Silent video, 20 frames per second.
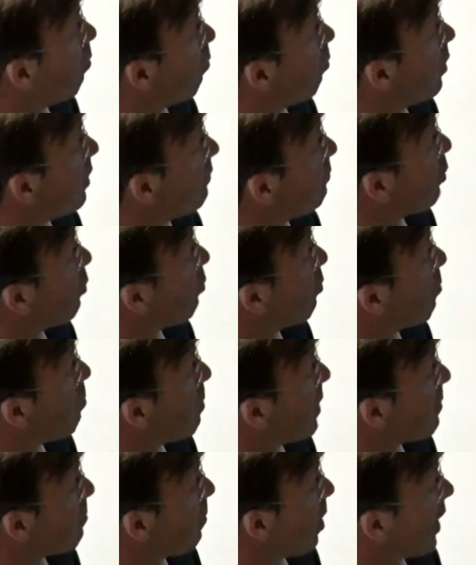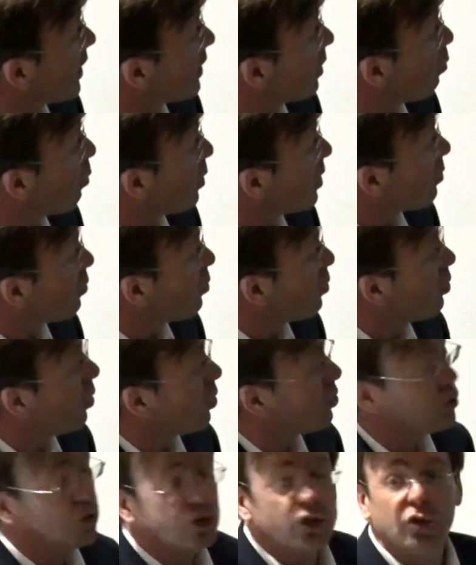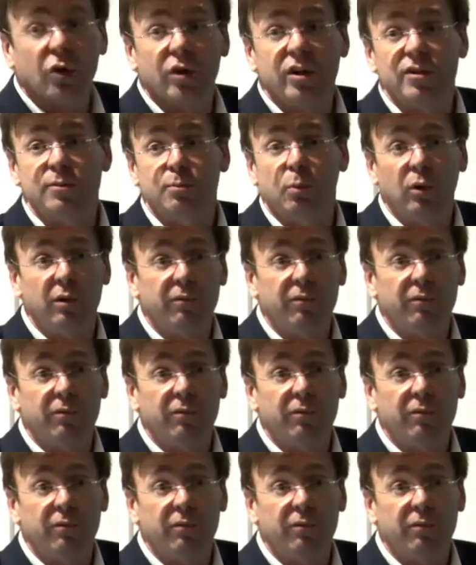if you're a big miner, whether or not to join this pool.